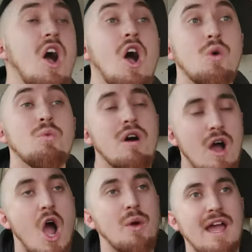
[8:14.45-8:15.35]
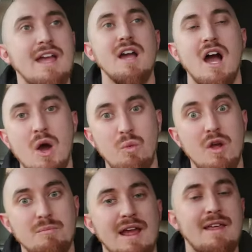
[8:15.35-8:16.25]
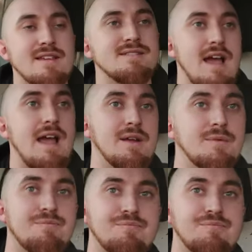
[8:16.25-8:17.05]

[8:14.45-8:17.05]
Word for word: Oh, okay, I won't play this deck